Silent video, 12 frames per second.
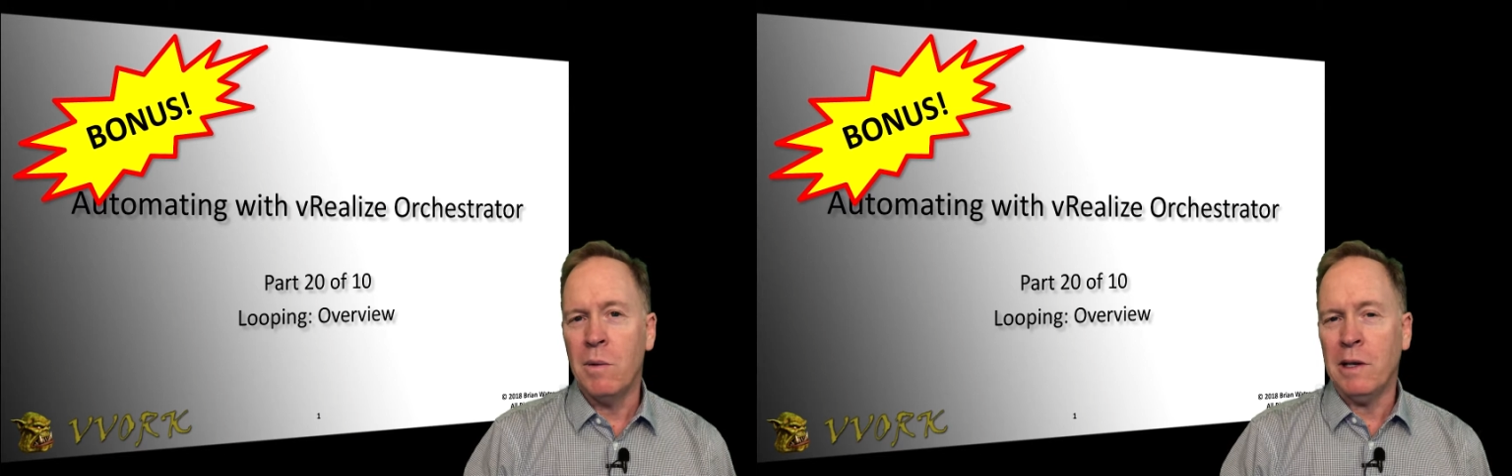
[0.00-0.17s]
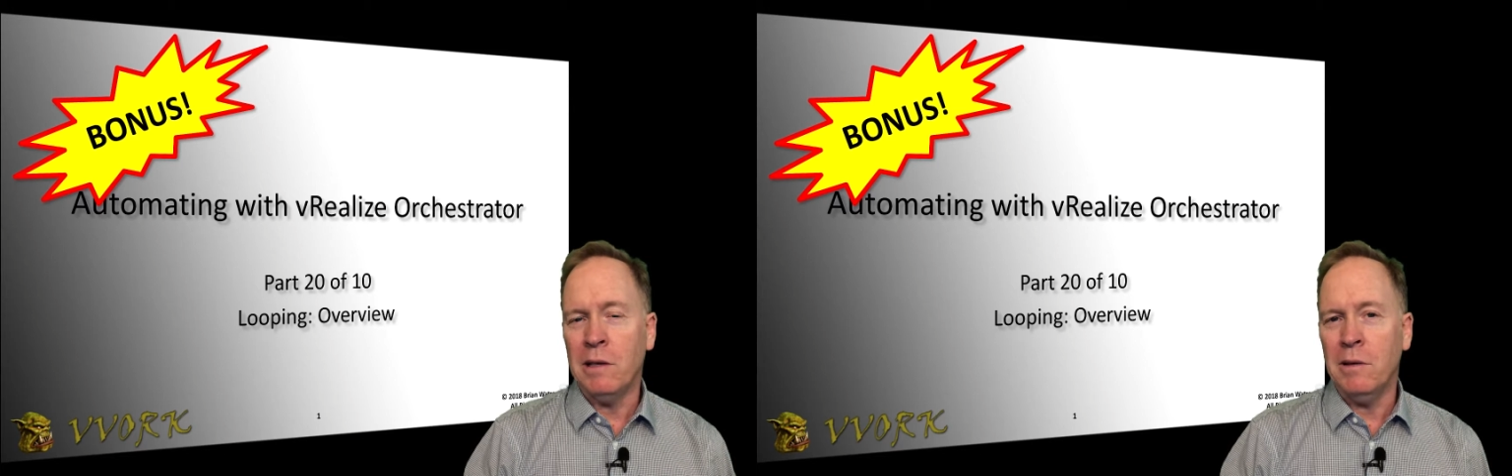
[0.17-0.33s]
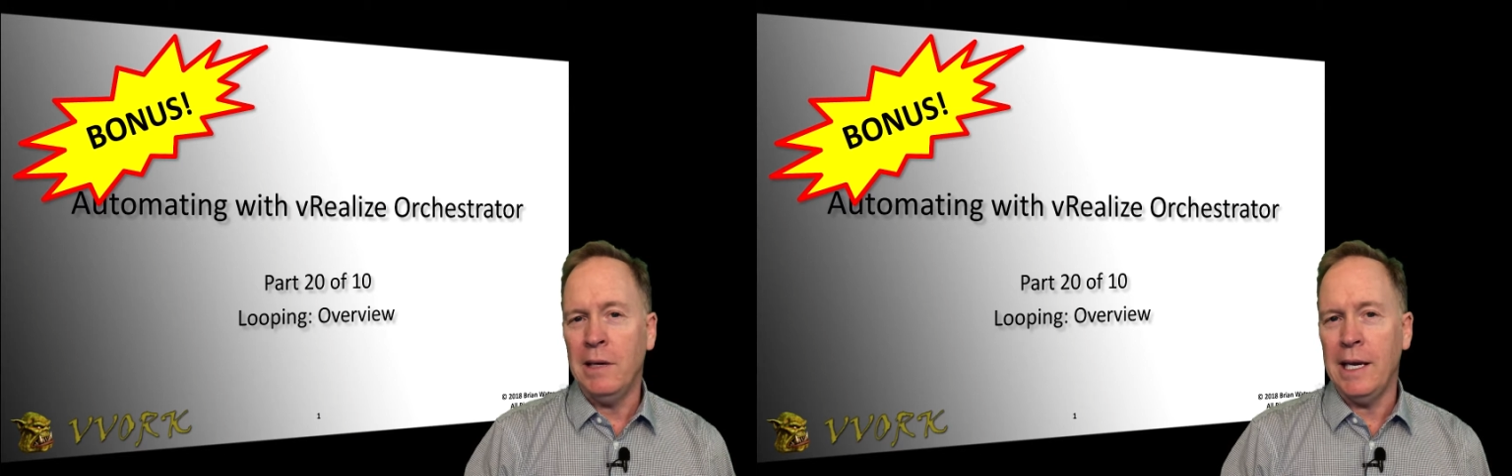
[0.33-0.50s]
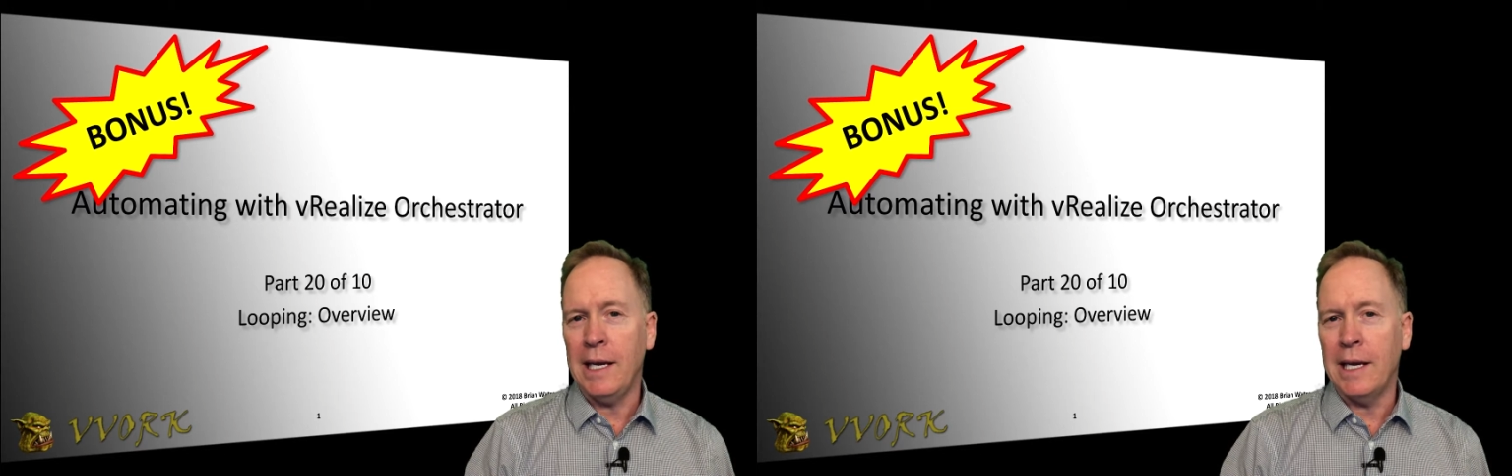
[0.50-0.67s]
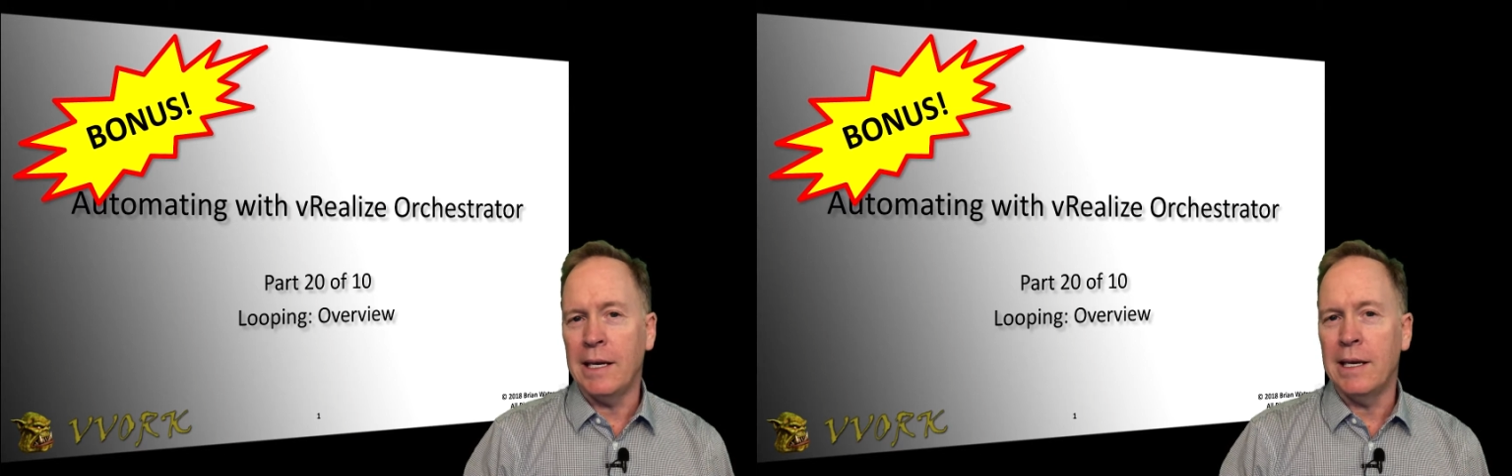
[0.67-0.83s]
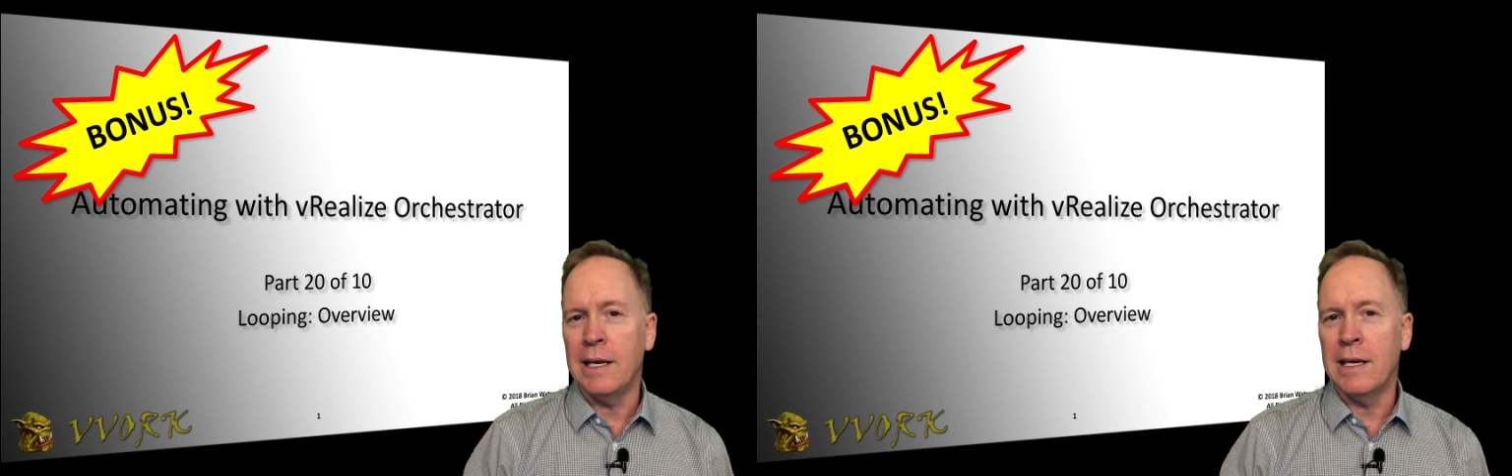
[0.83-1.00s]
What you
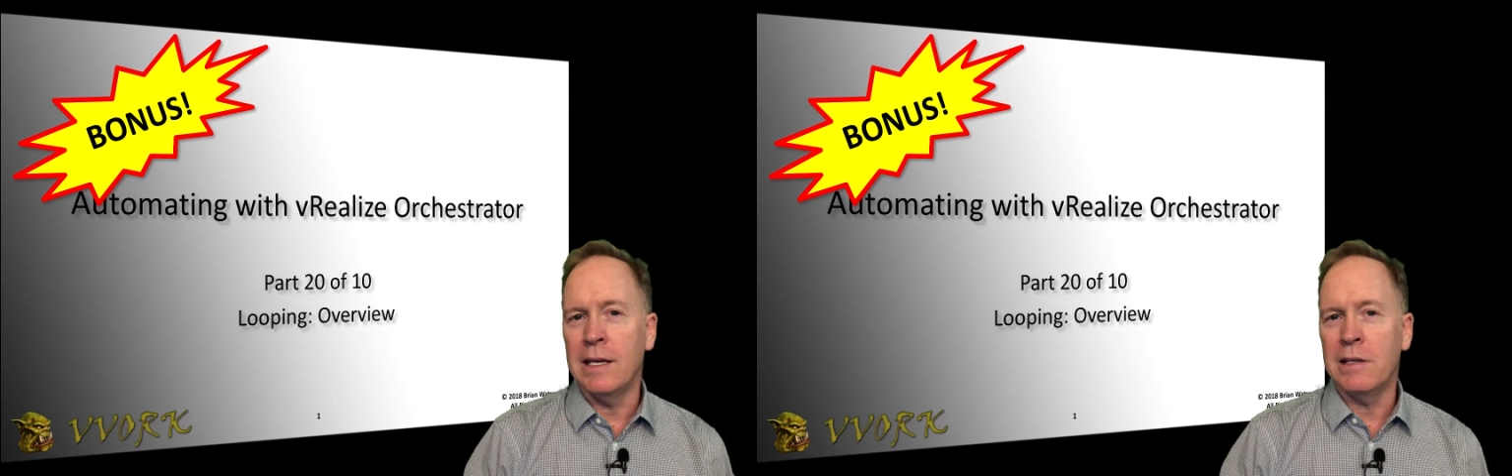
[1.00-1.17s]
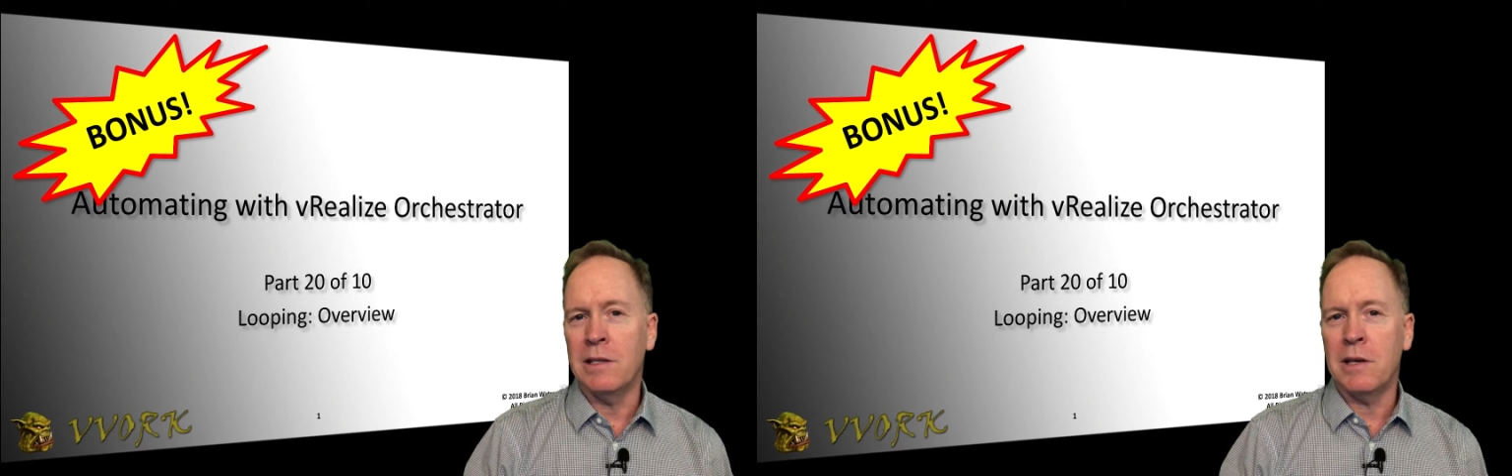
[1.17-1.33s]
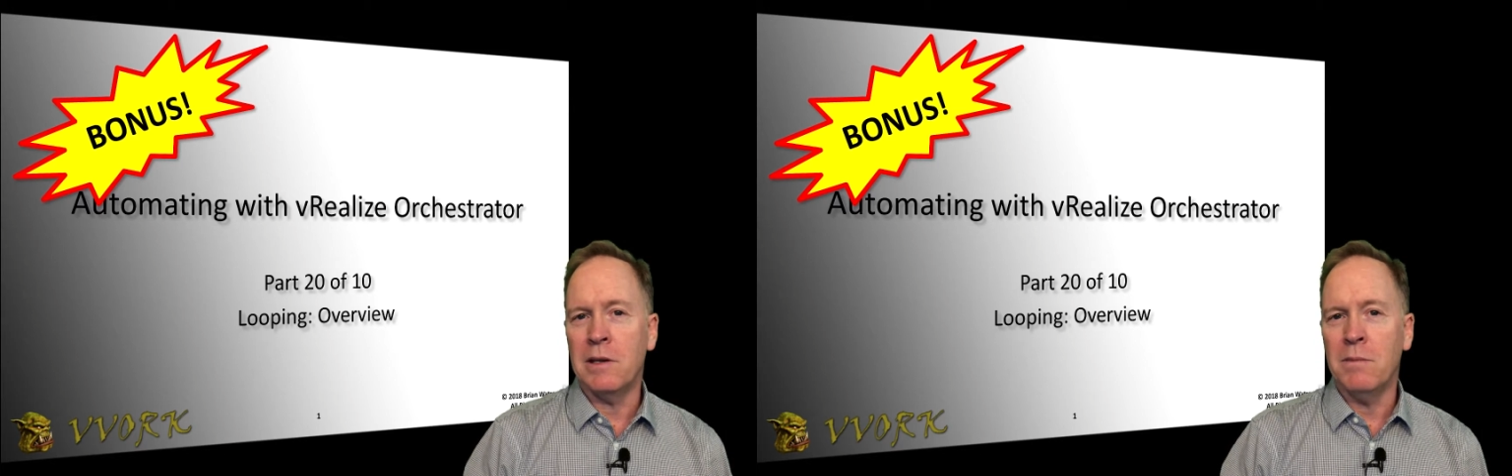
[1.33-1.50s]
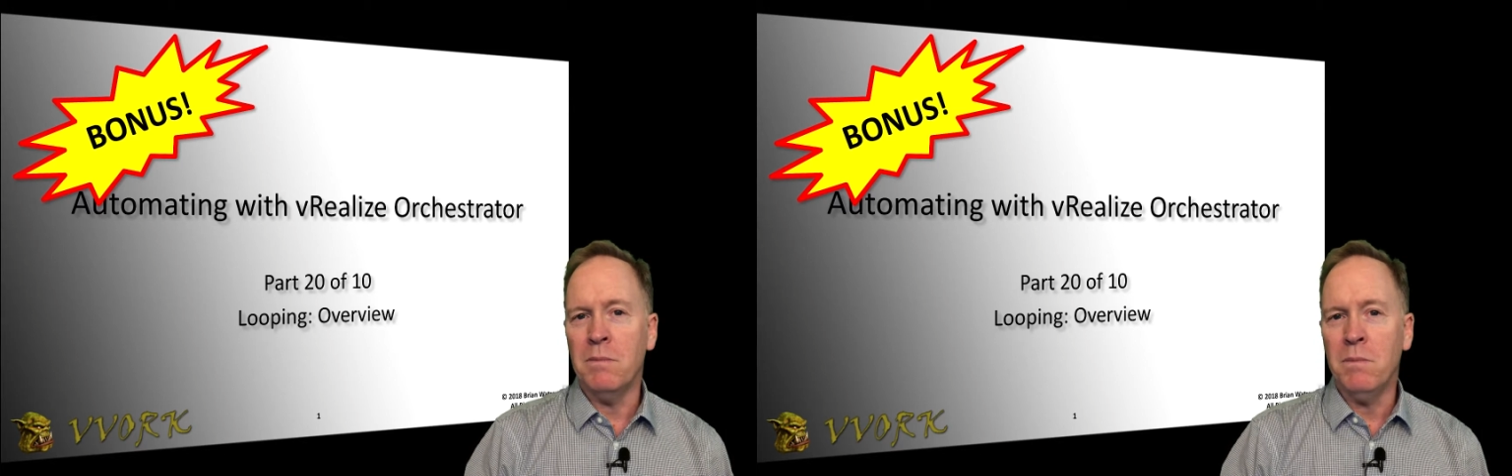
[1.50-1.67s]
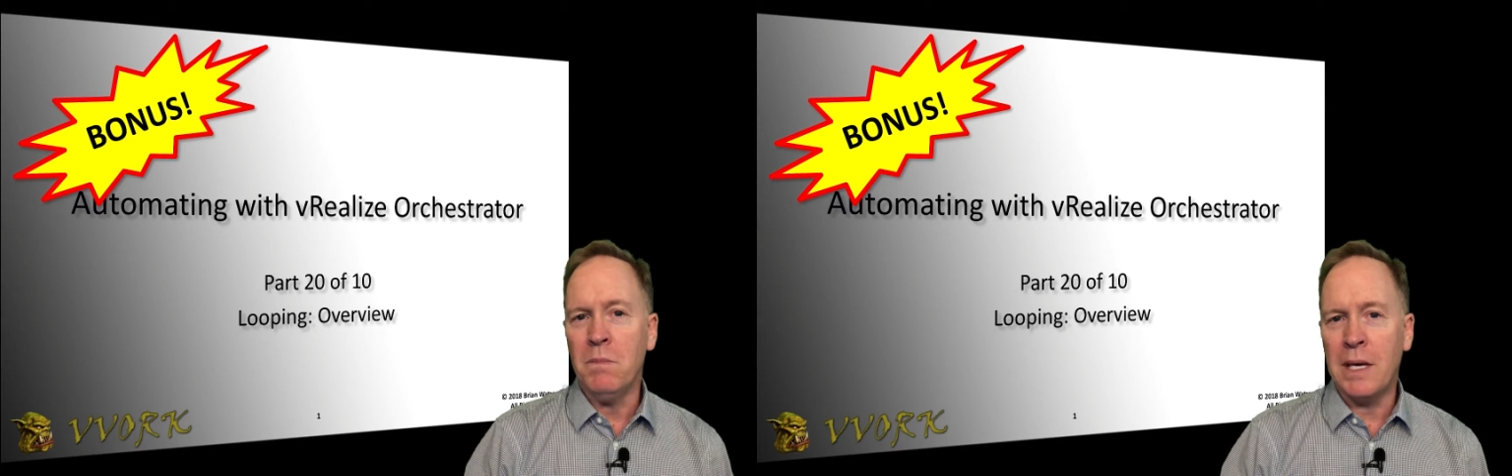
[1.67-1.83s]
need is to